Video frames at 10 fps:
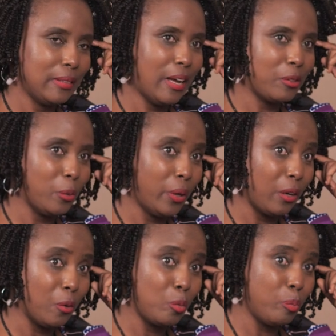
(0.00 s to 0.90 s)
Actually, when
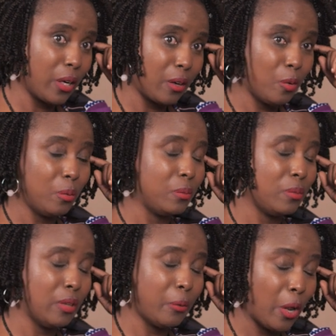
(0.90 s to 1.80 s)
I got back home,
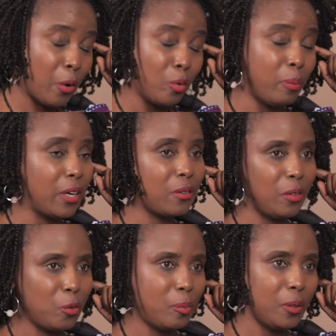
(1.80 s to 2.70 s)
and when I got back
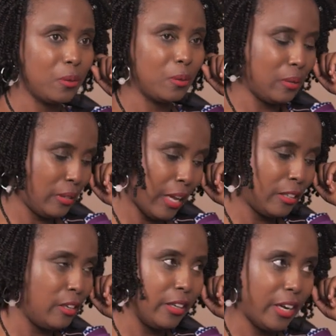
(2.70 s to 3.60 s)
to the hospital,
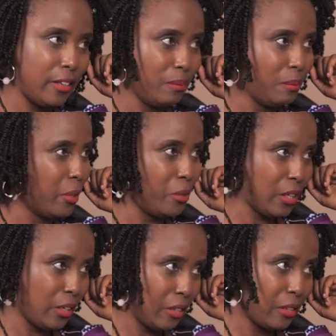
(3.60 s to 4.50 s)
that day I
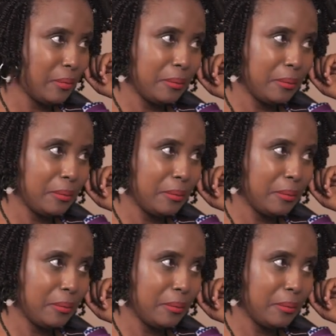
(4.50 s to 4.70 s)
resigned.